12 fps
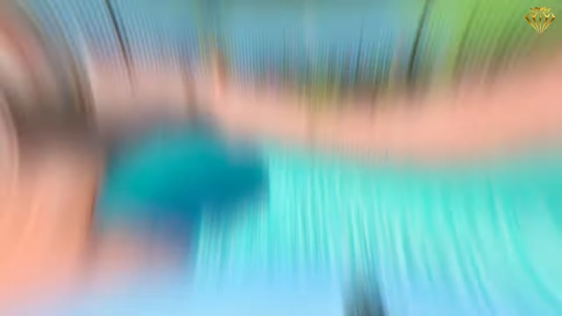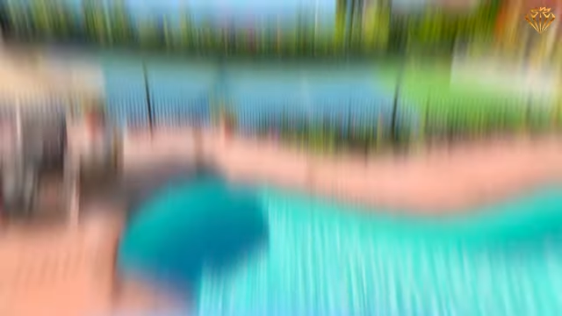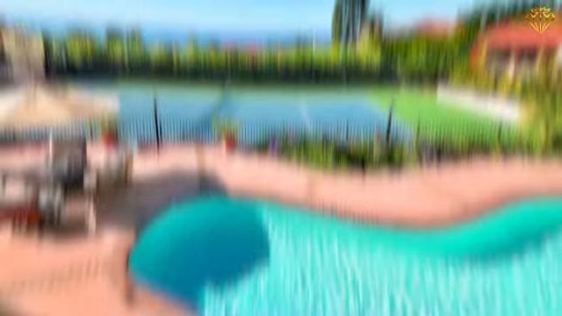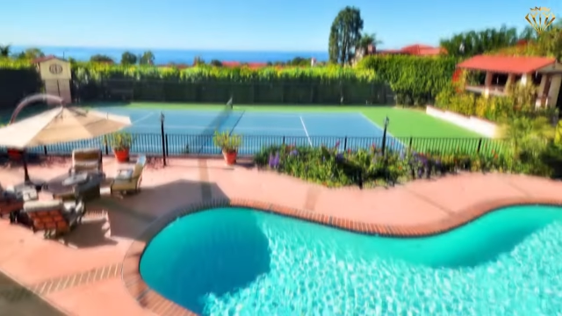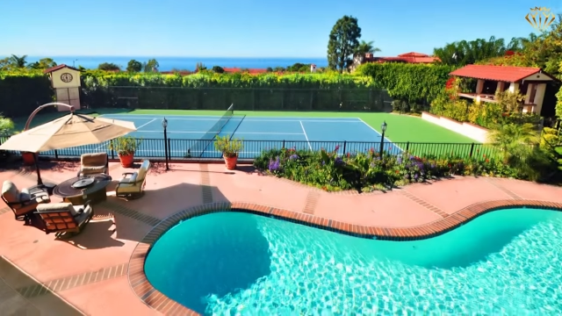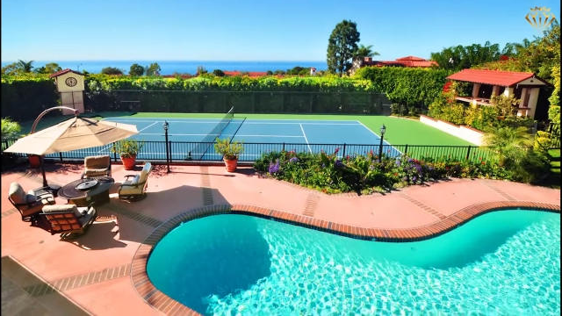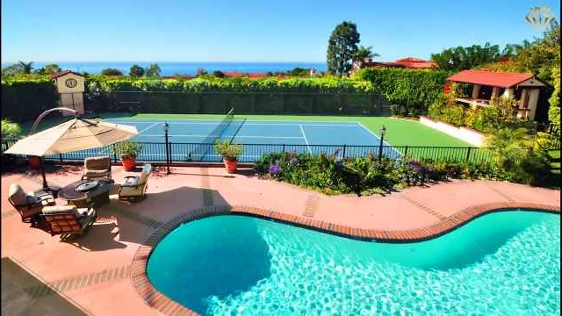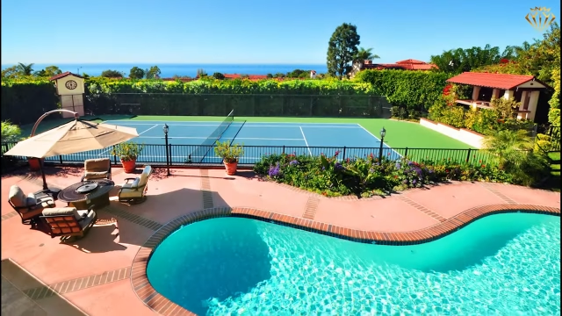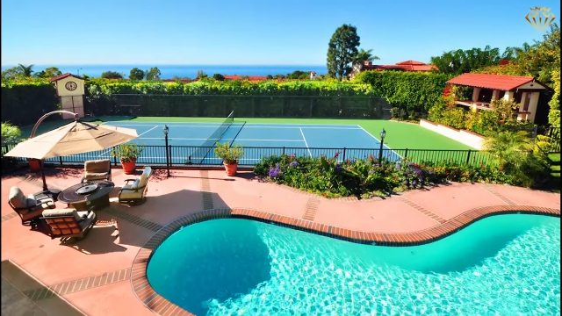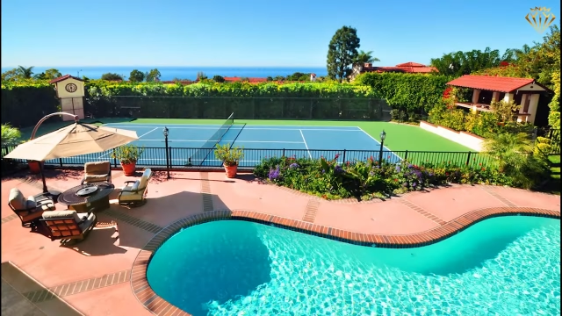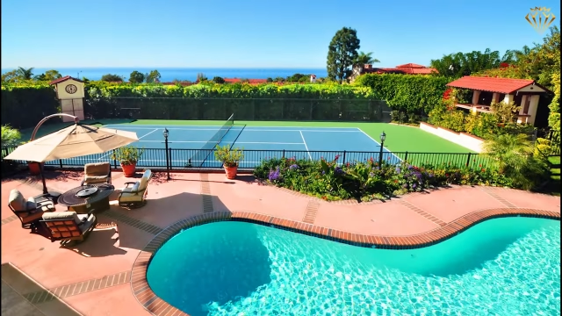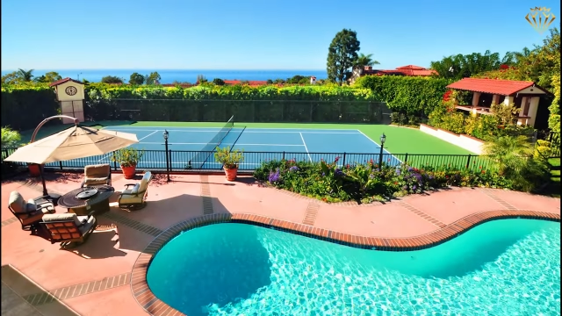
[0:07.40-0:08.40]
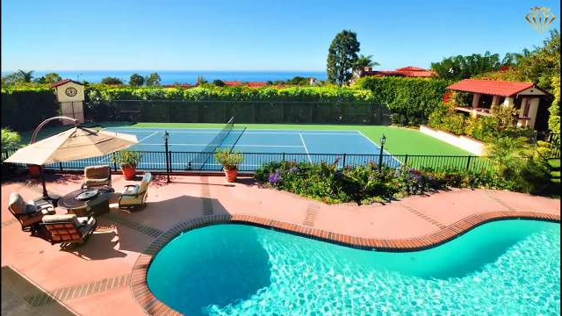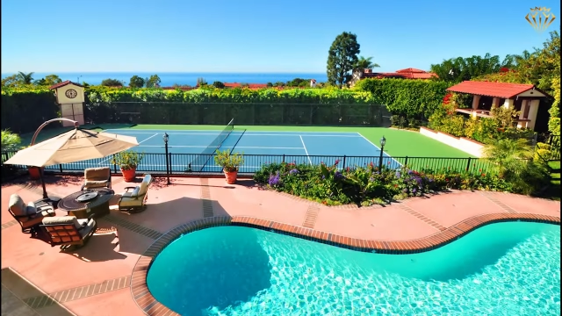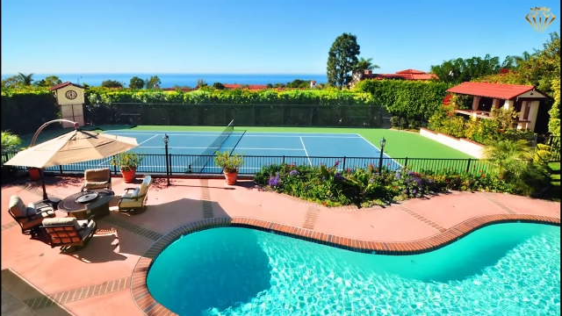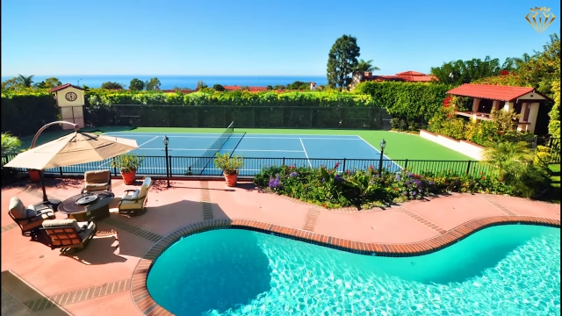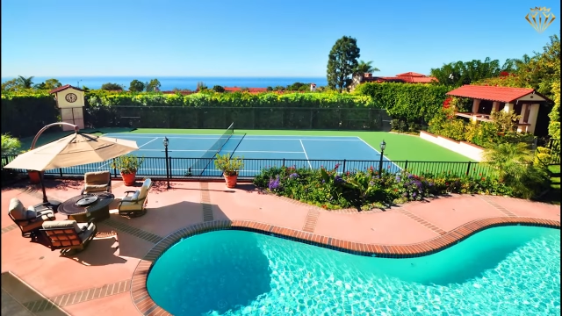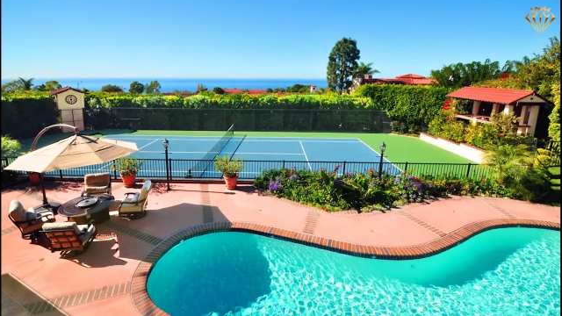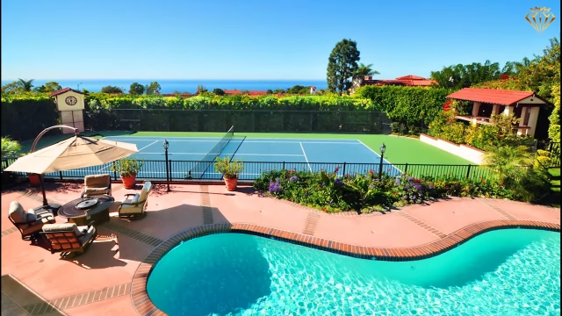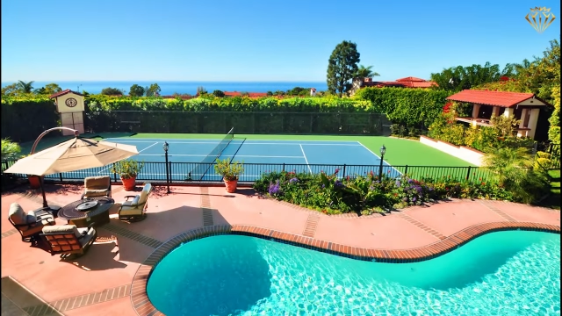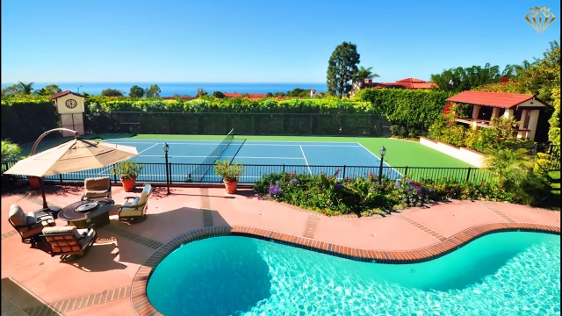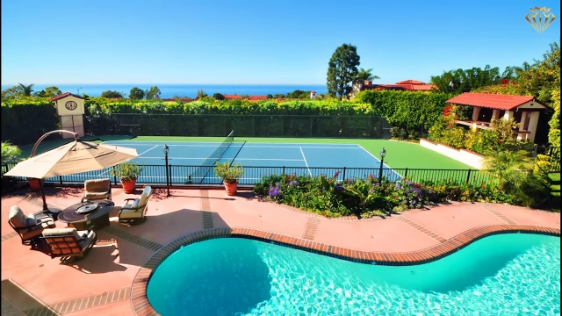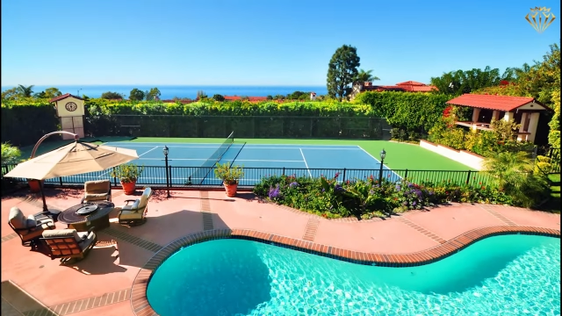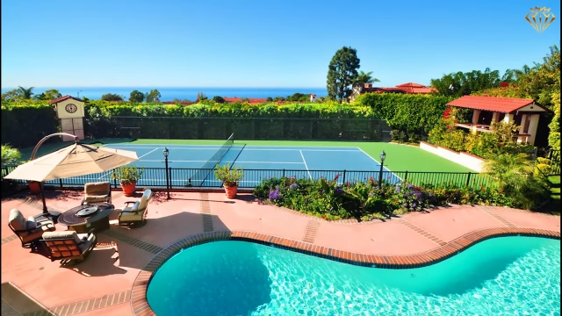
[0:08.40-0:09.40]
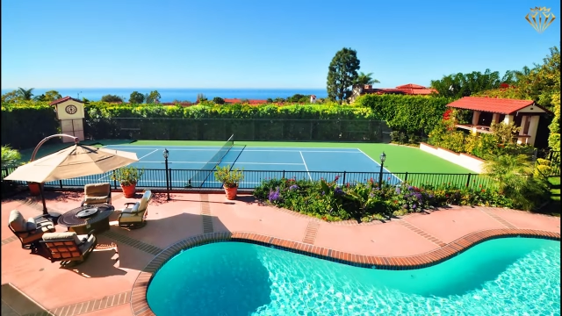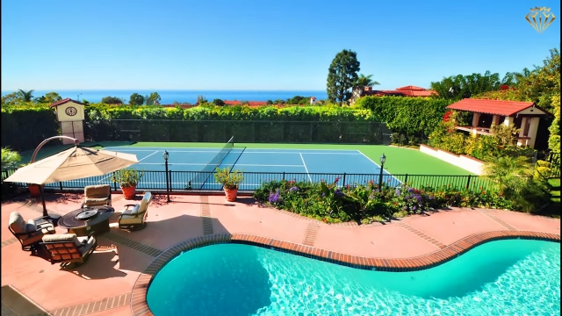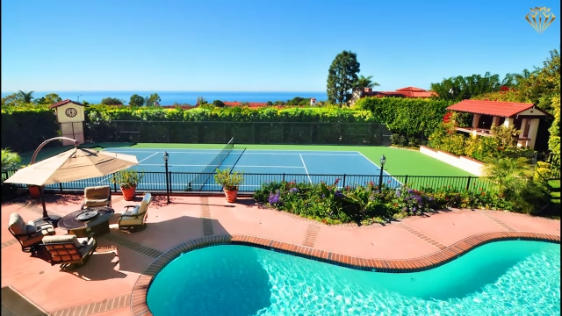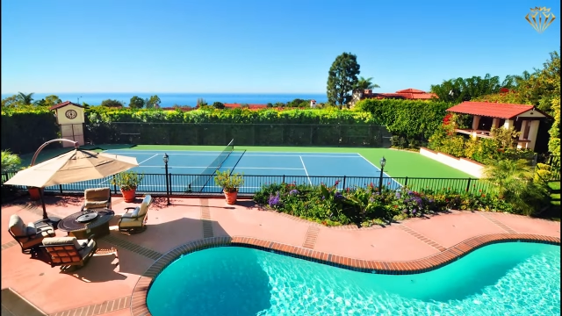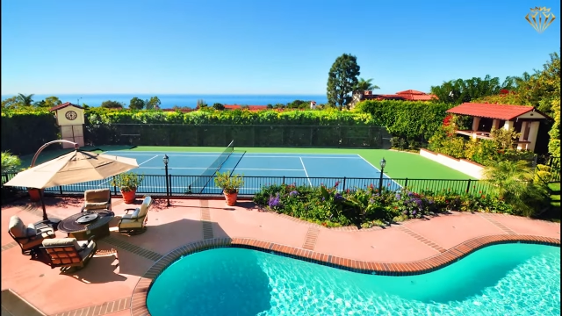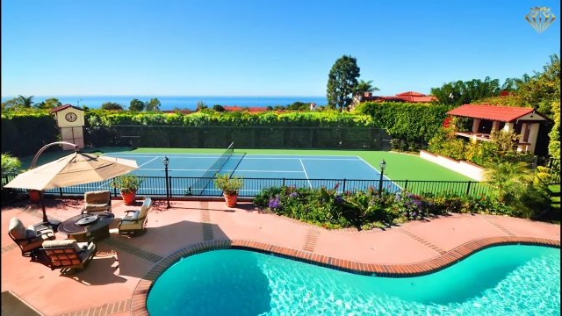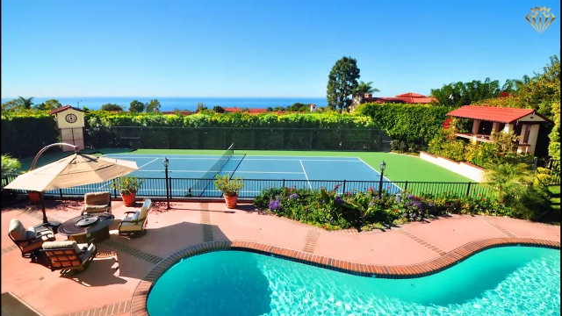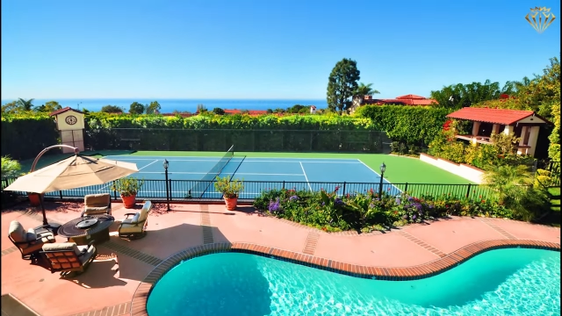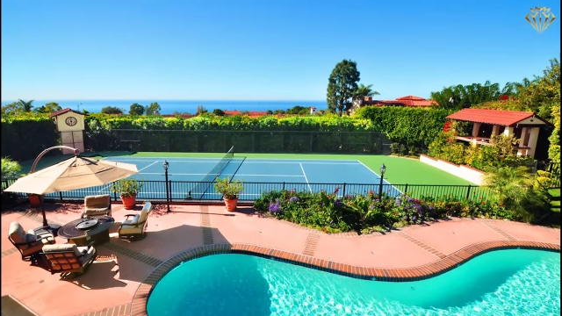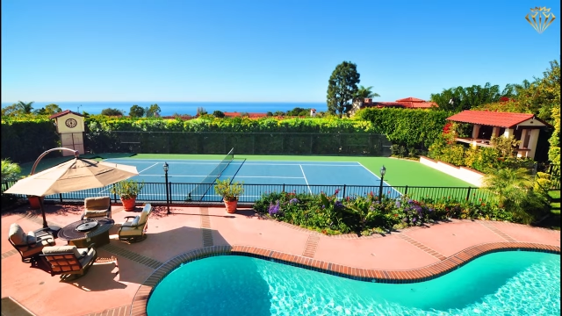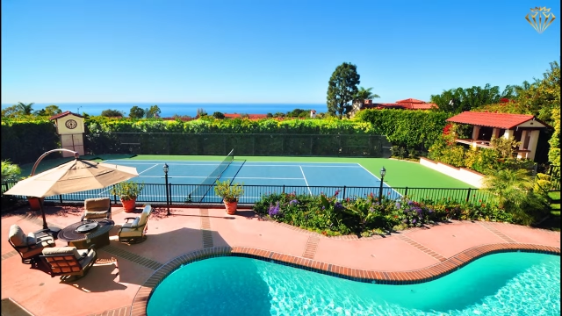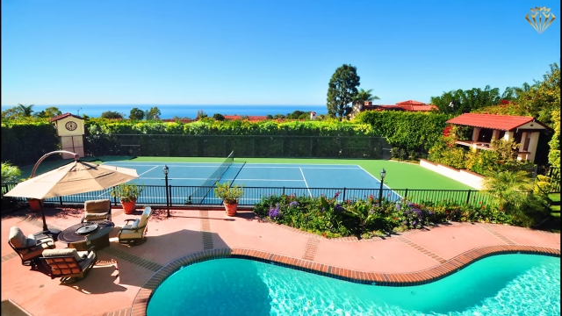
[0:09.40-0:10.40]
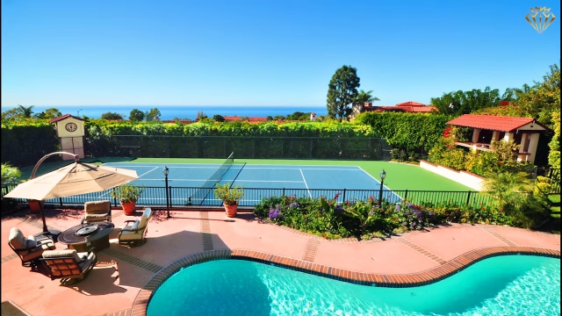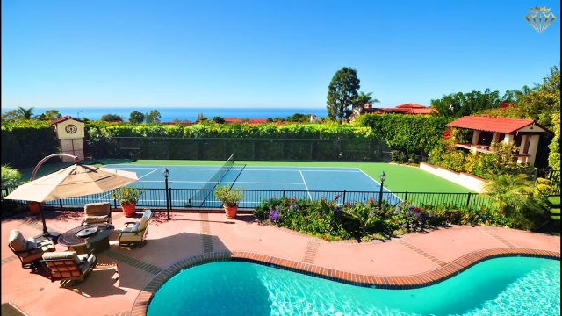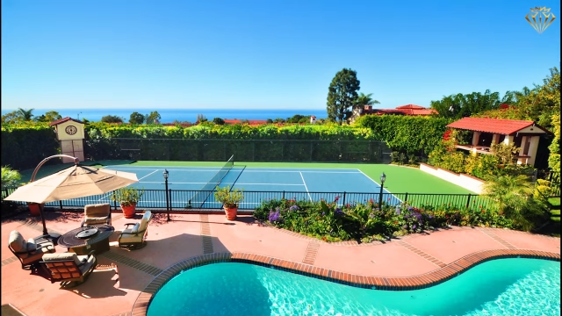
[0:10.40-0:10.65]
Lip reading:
No face is visible, so there are no lips to read.